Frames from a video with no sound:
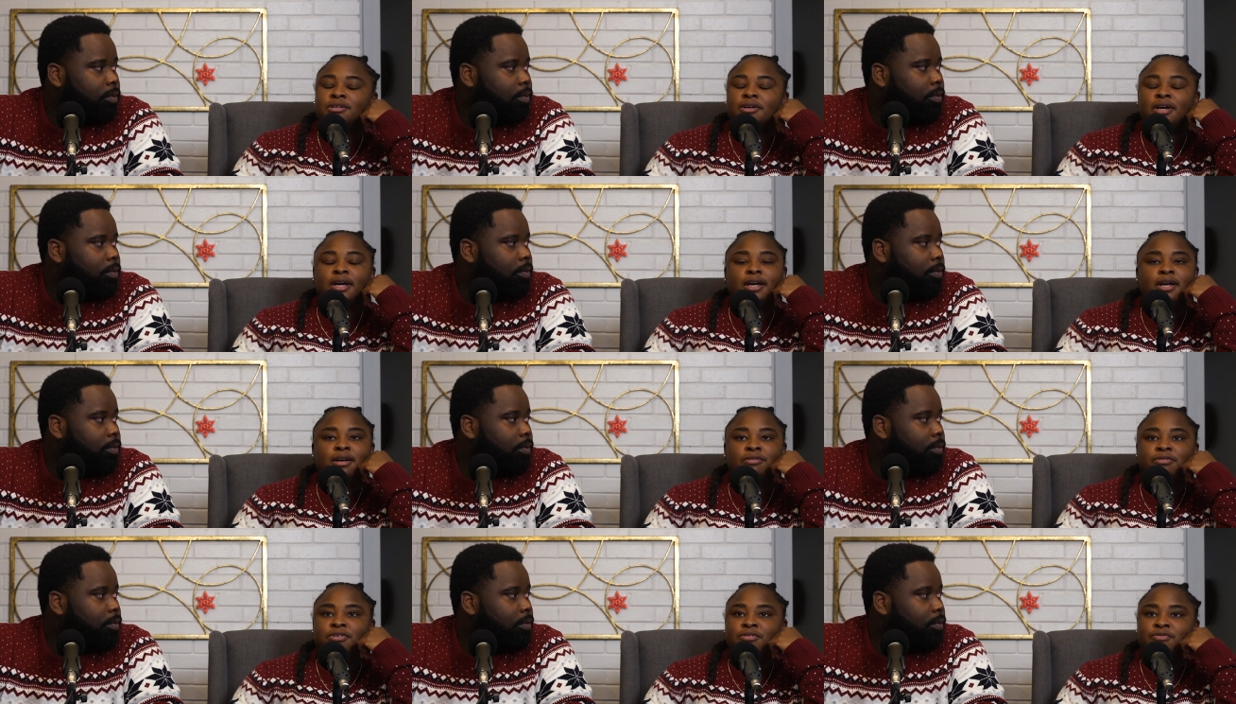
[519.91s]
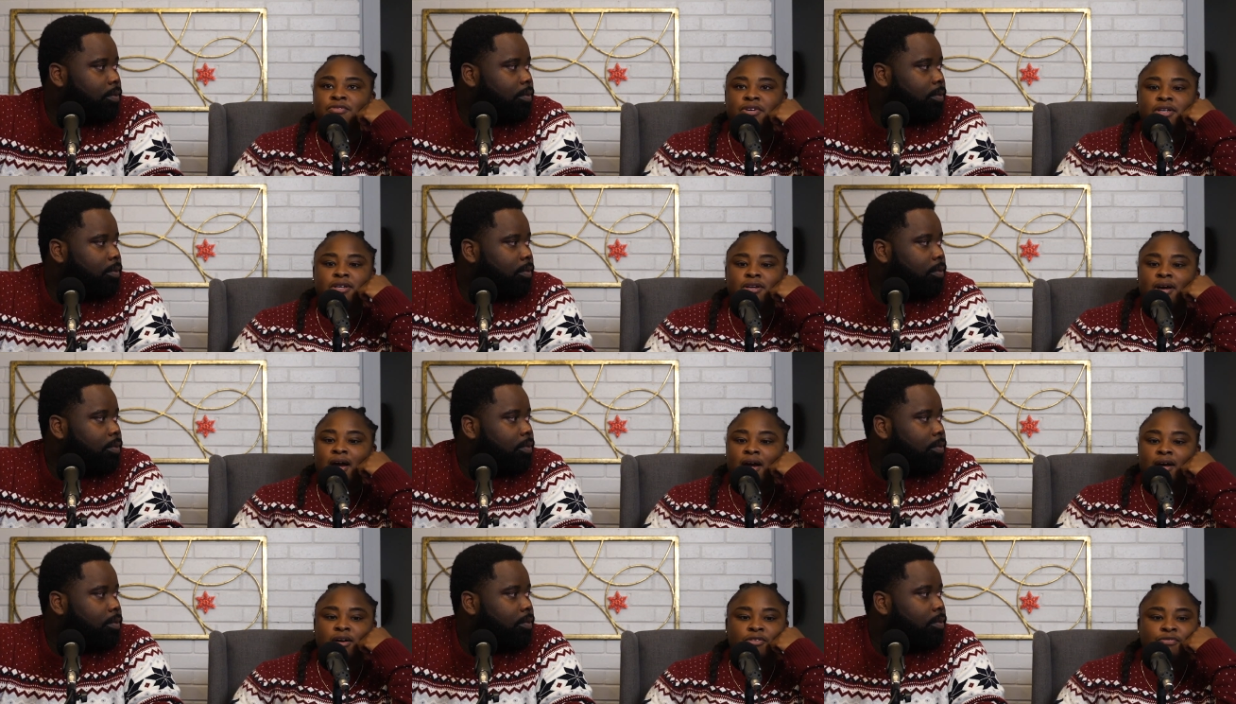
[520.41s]
Speaker 1: every
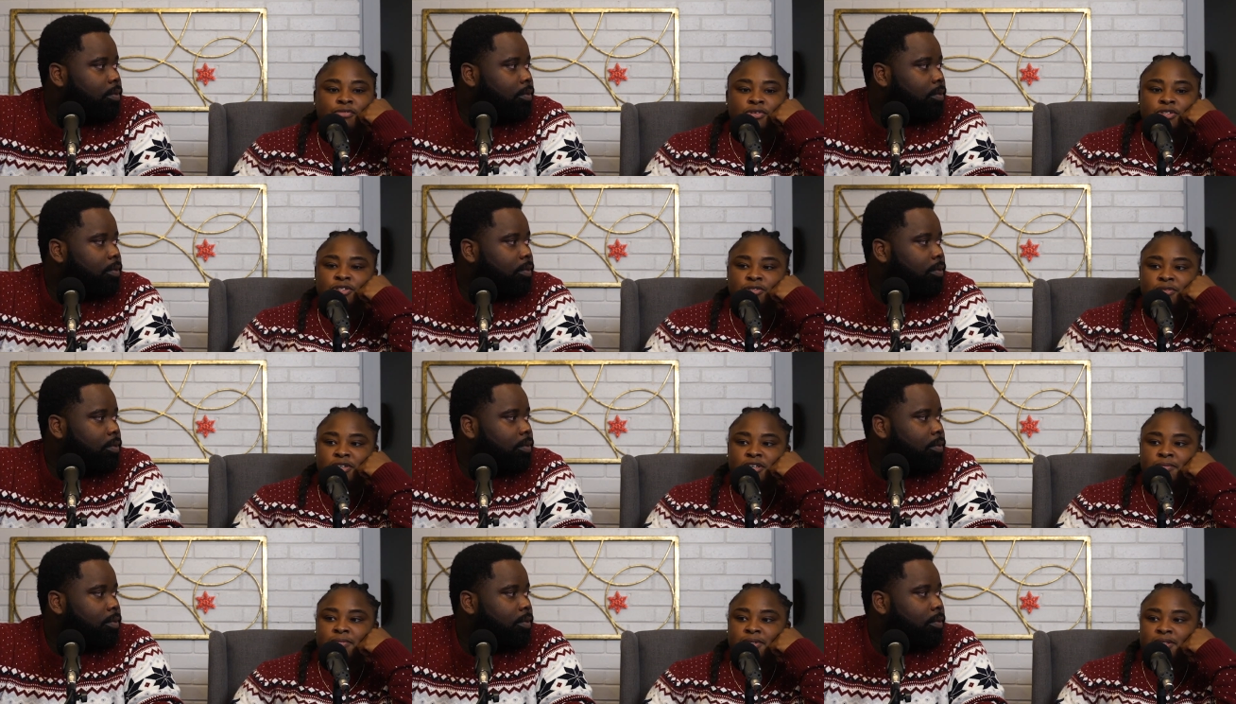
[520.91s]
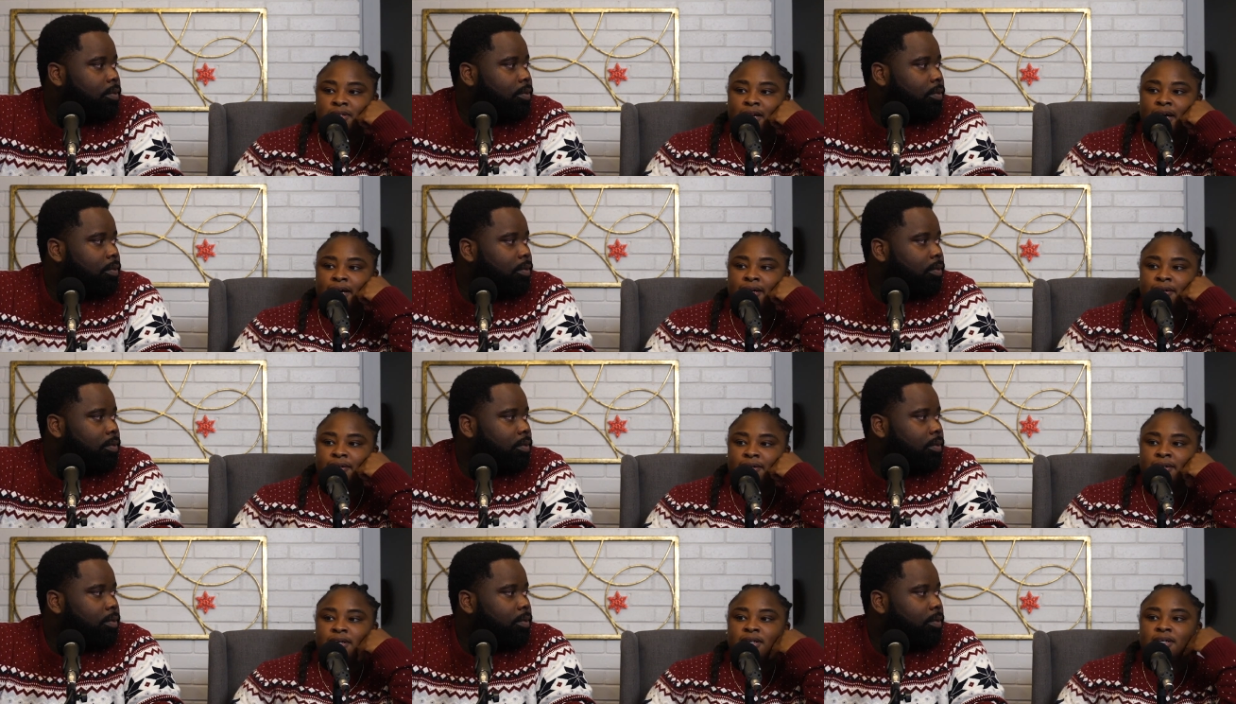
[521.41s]
videographer dream is like
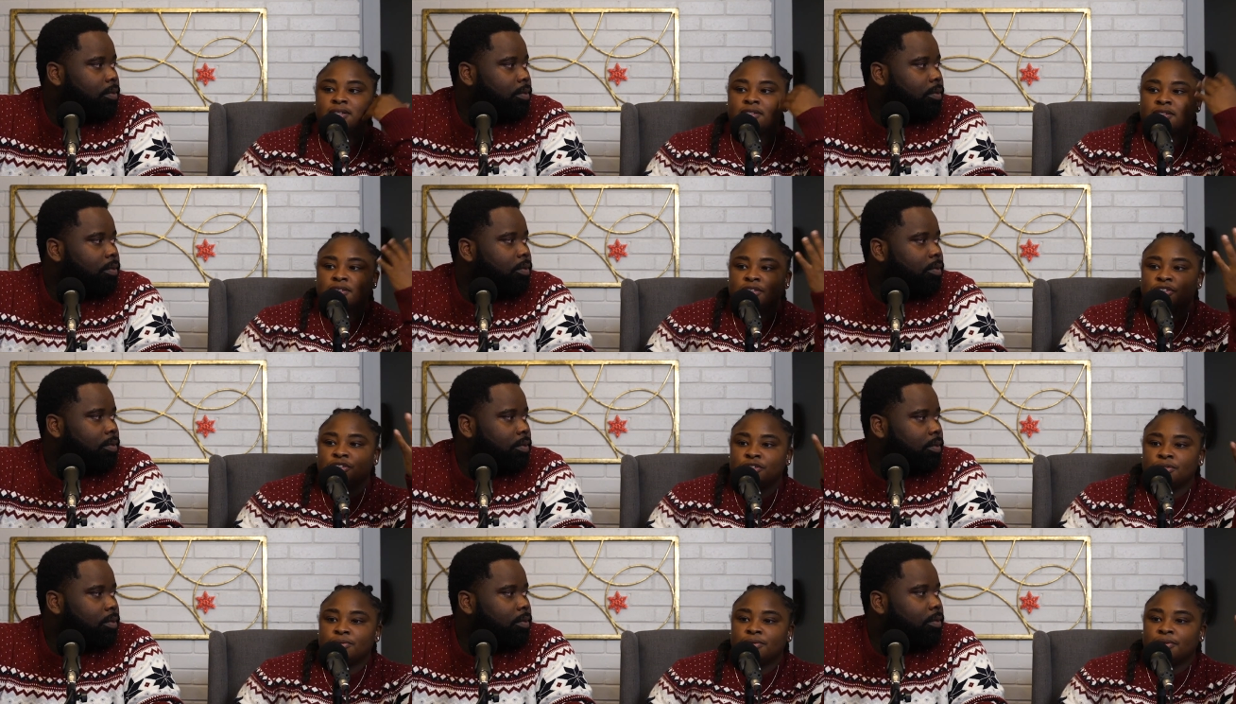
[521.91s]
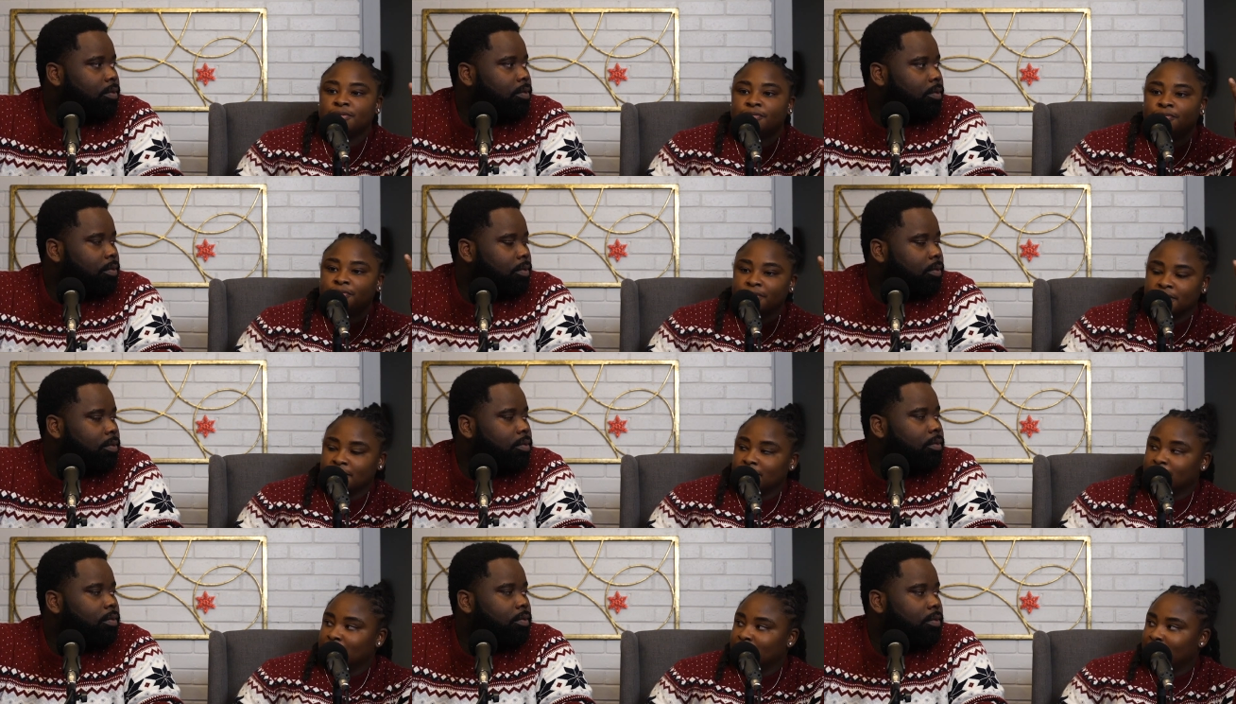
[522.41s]
to shoot a
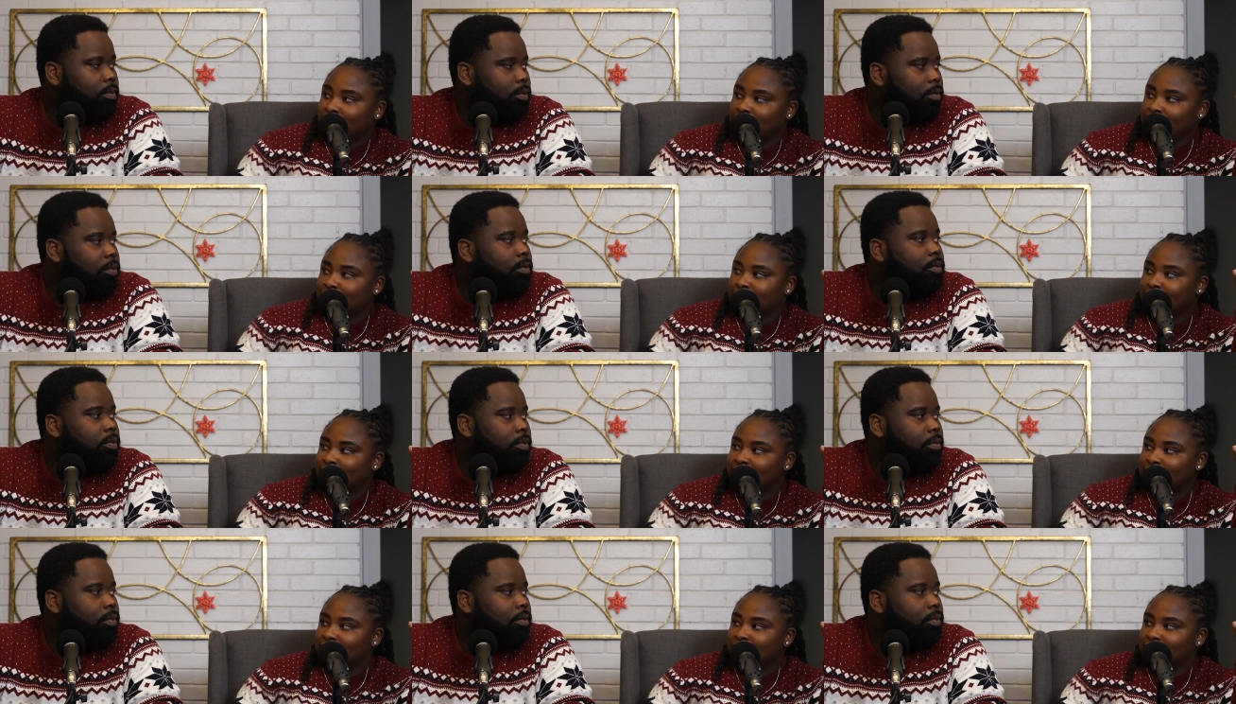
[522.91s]
film, right?